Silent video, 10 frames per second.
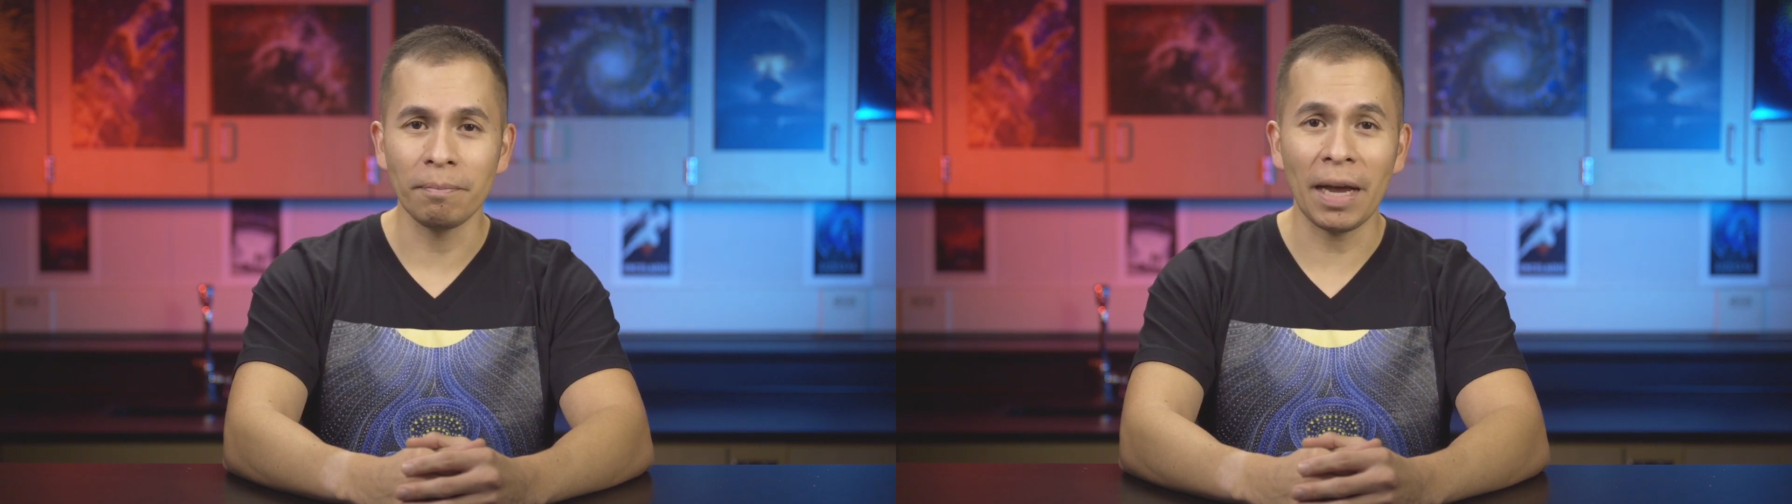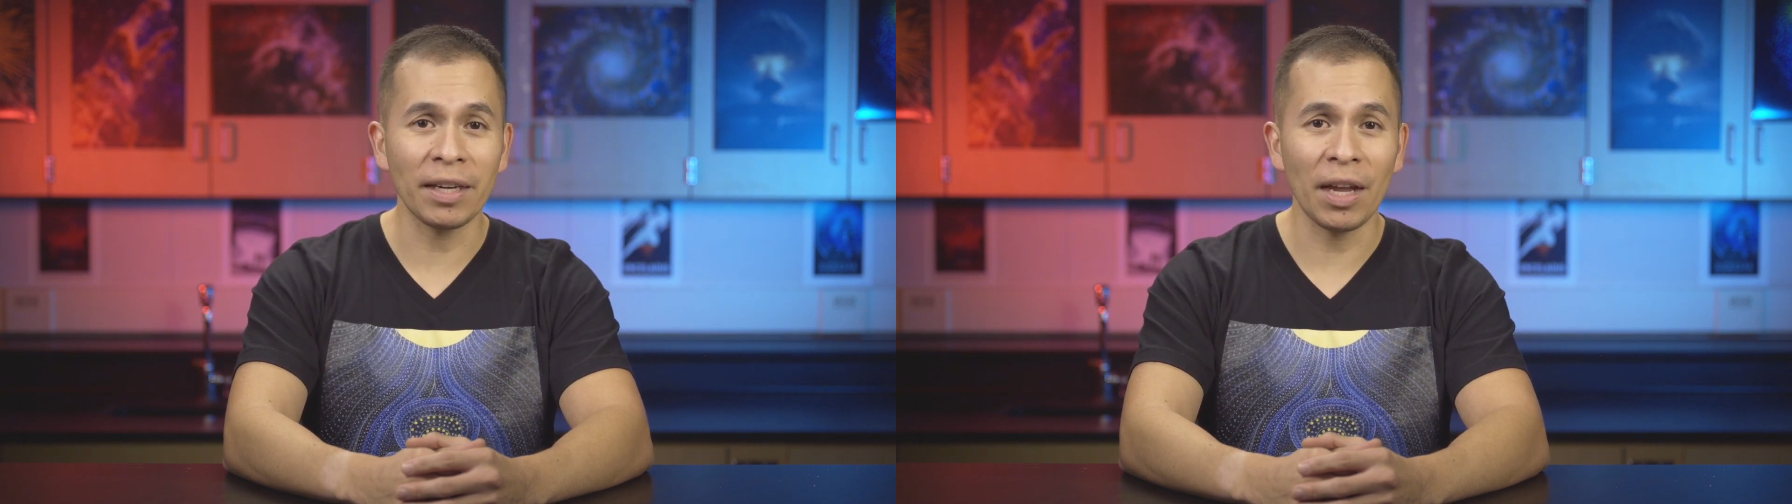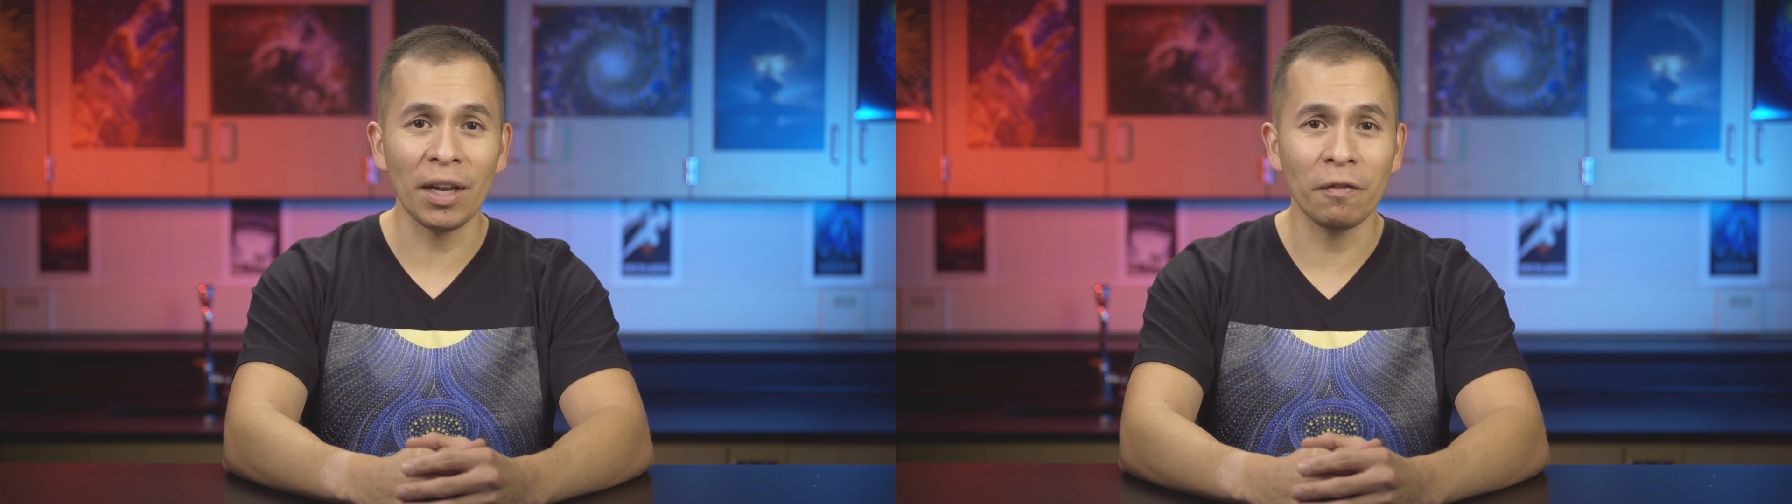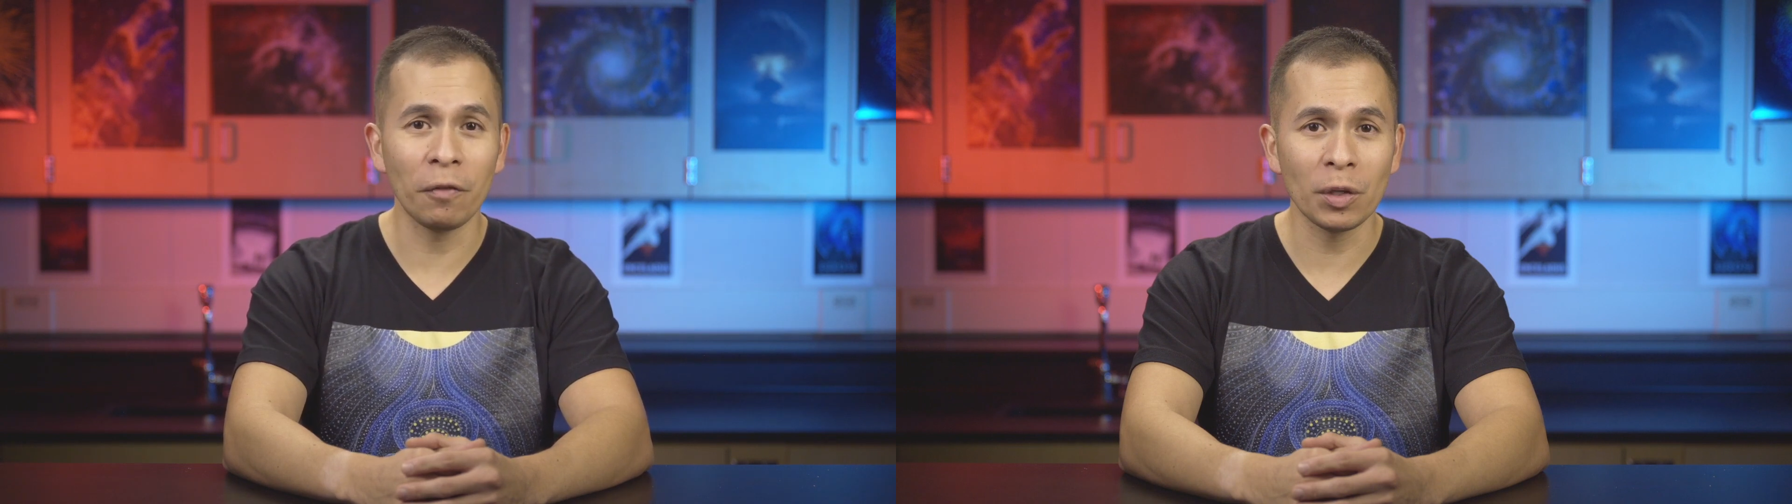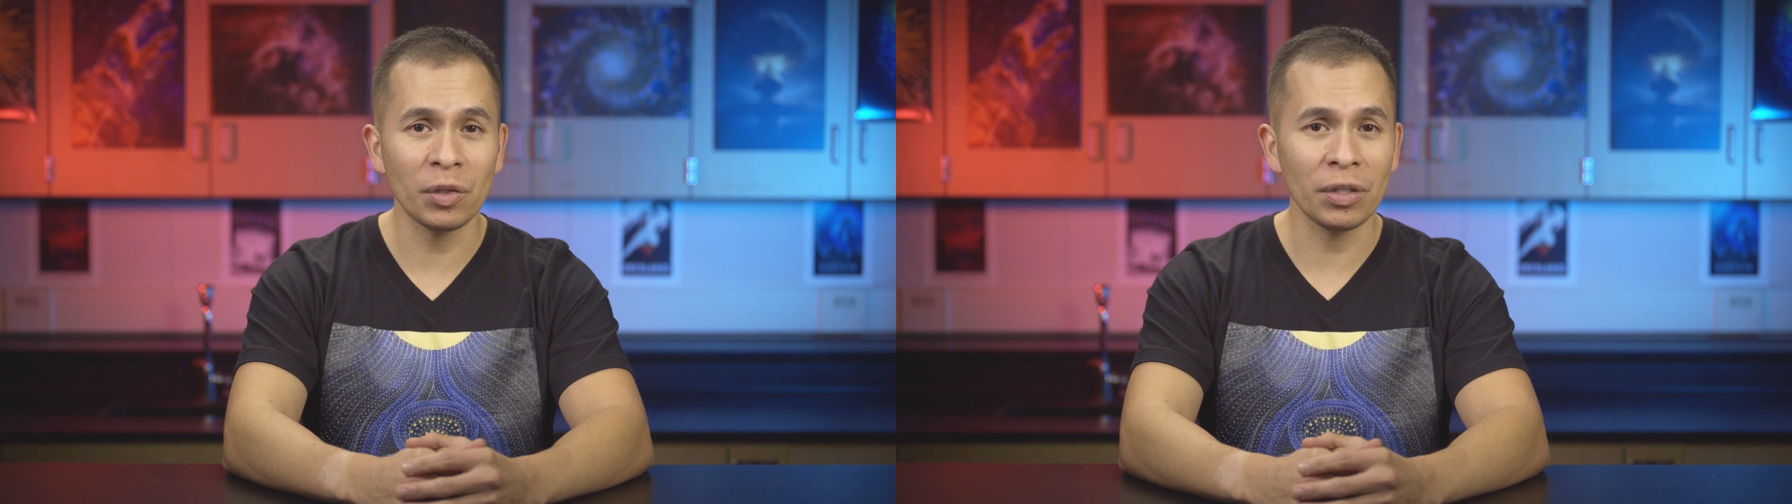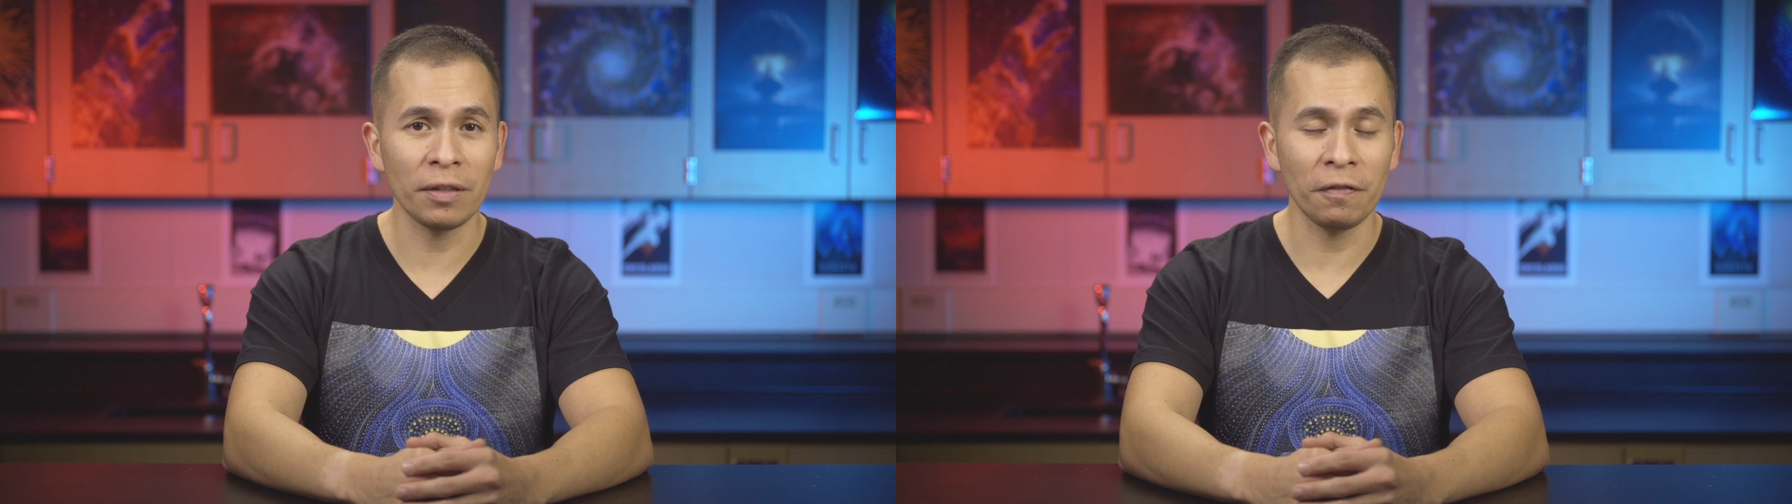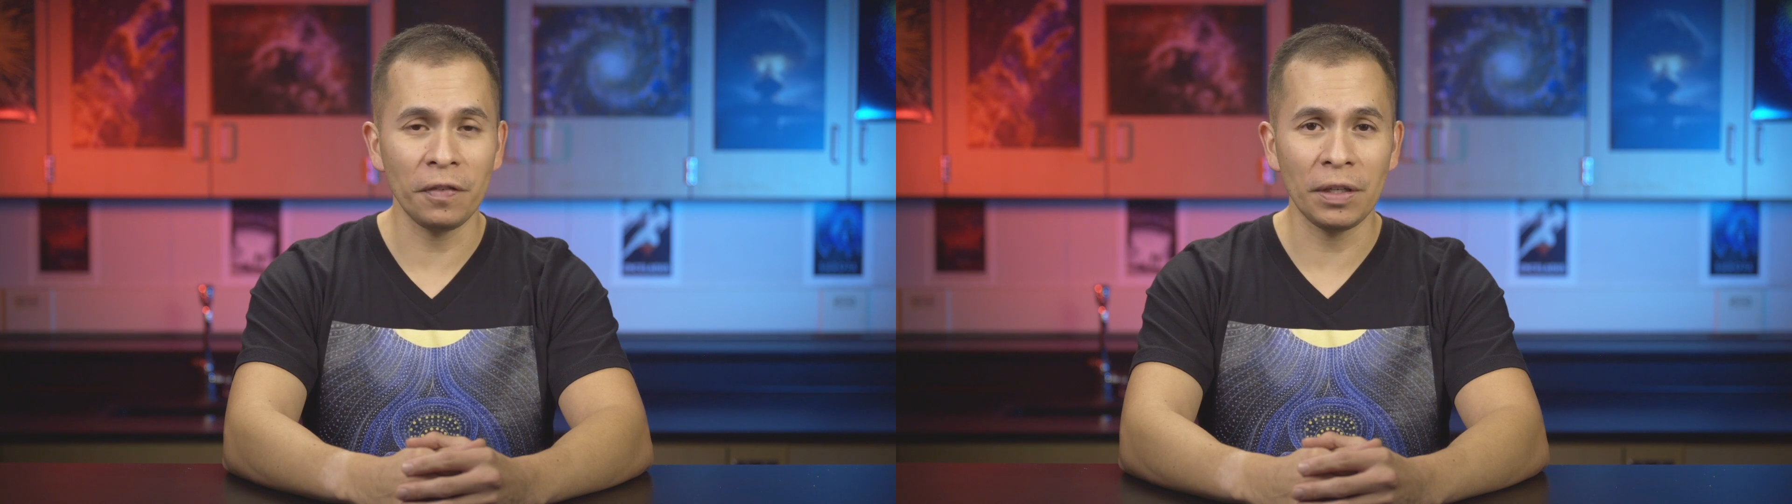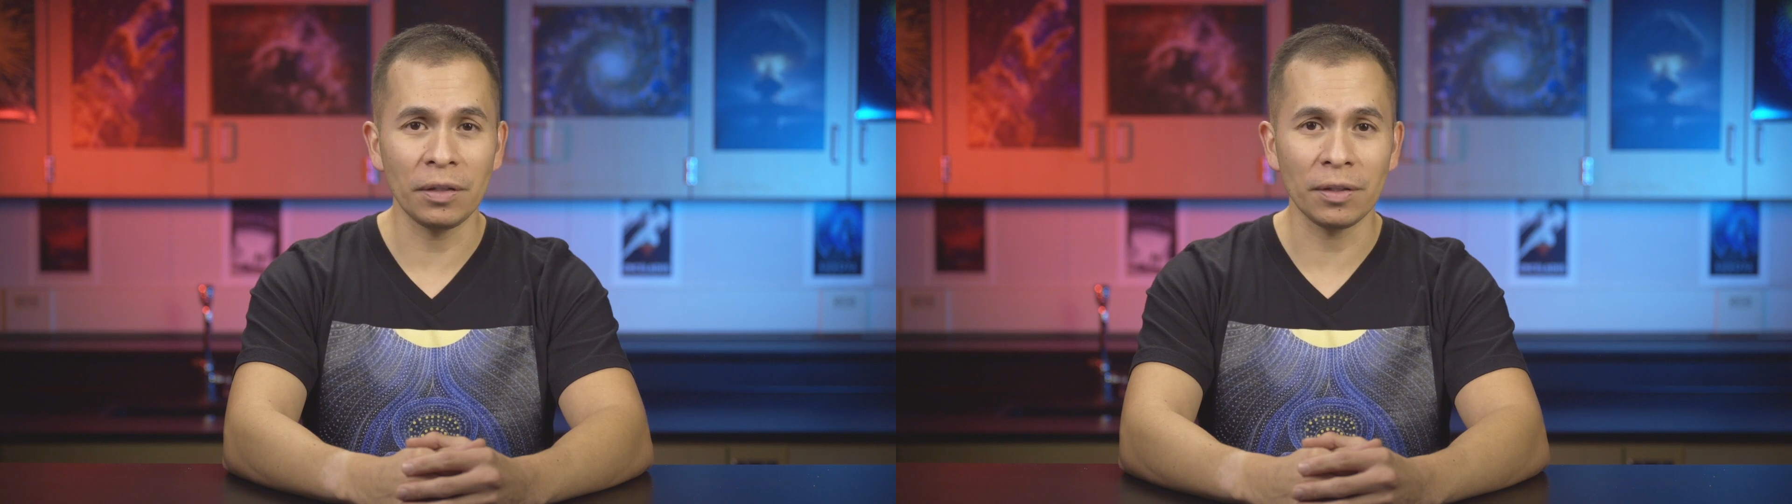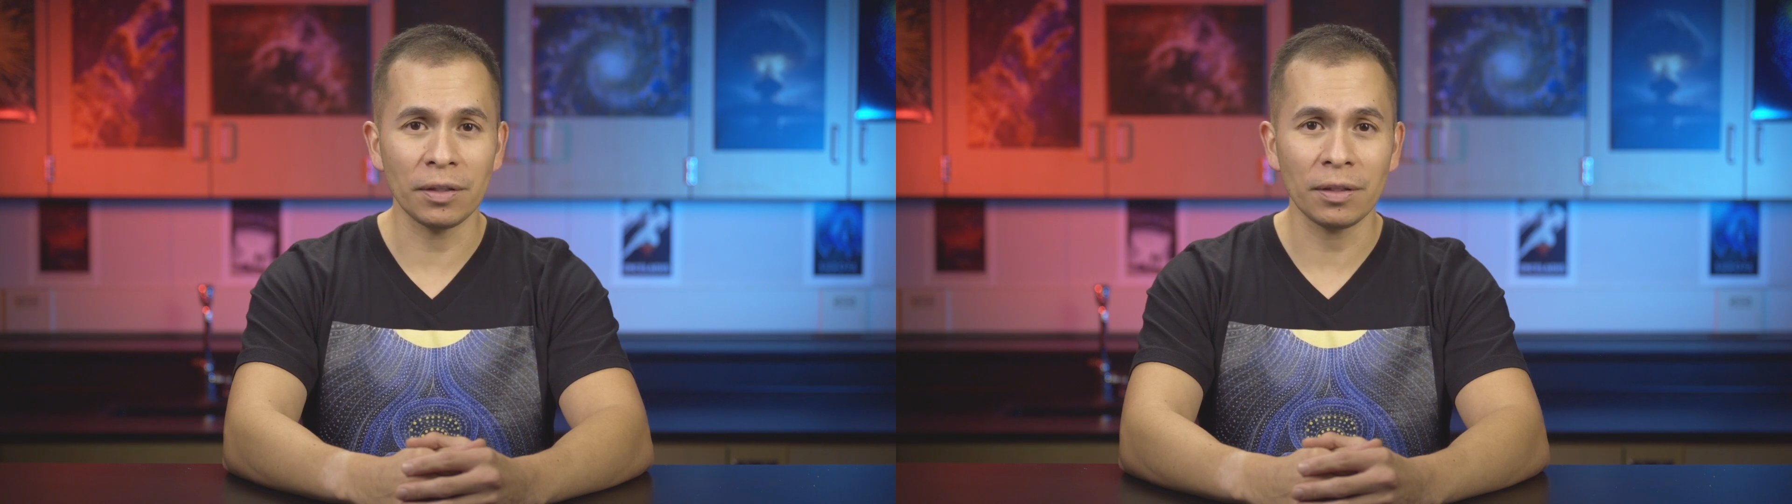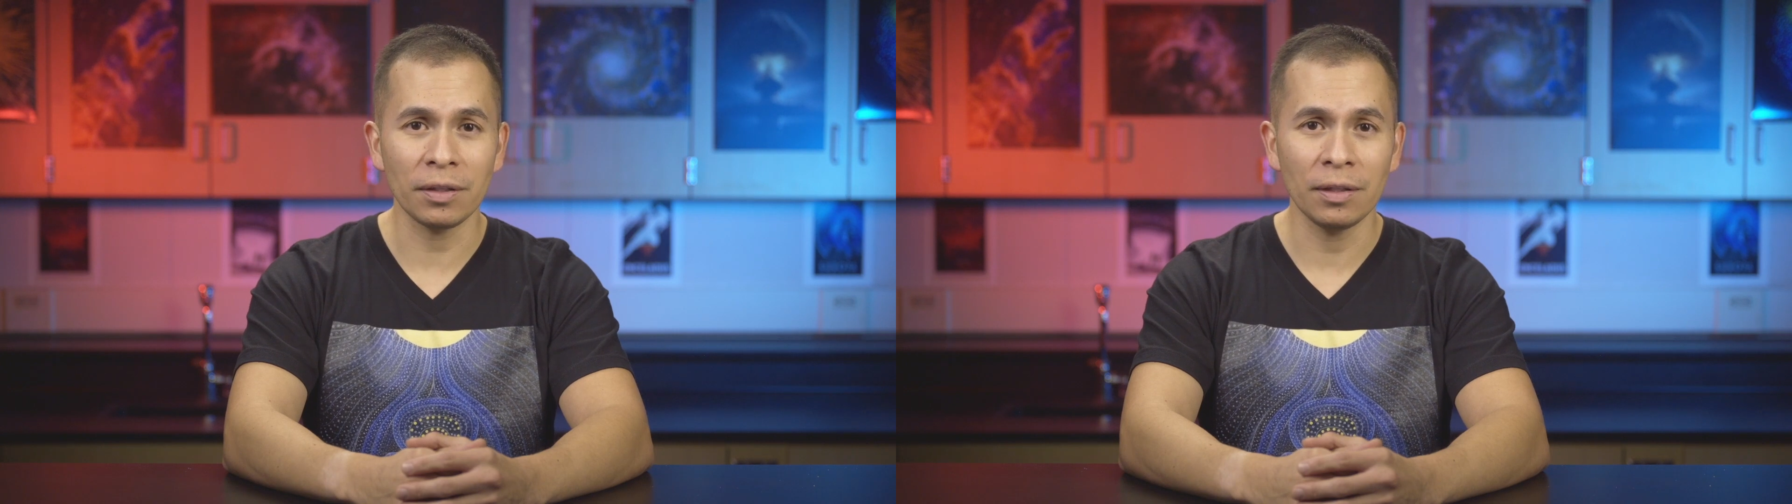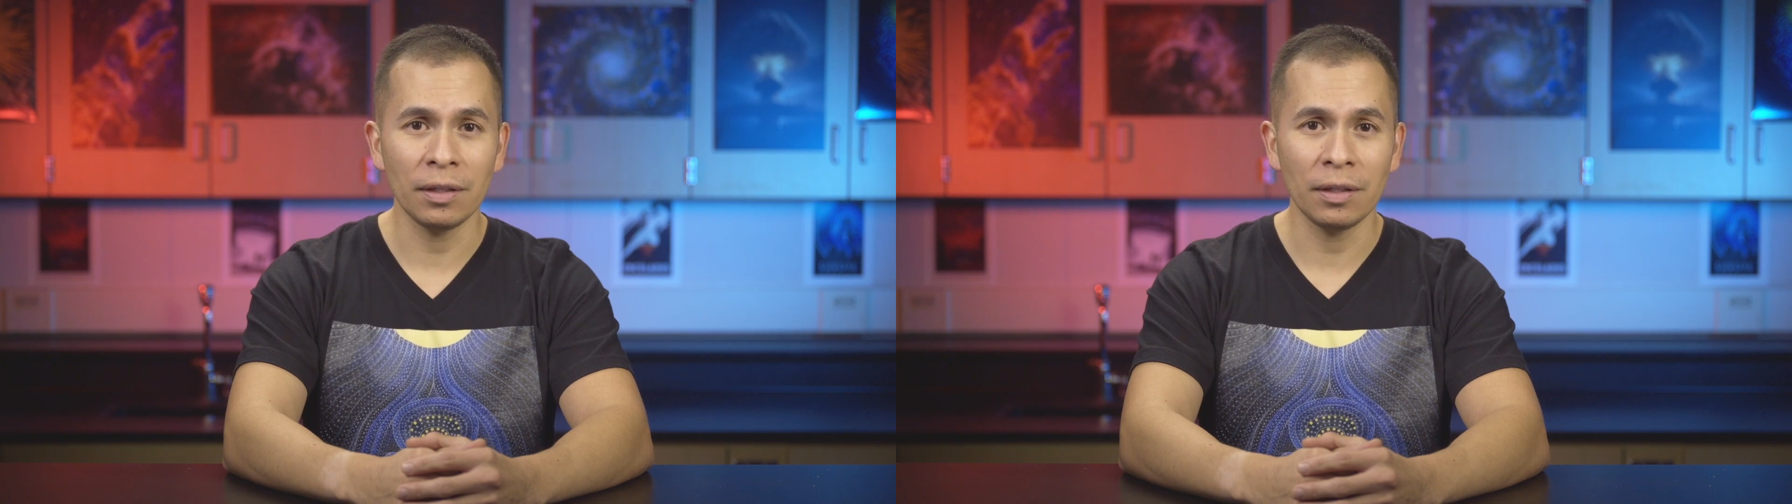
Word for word: Magnetic Forces and Fields,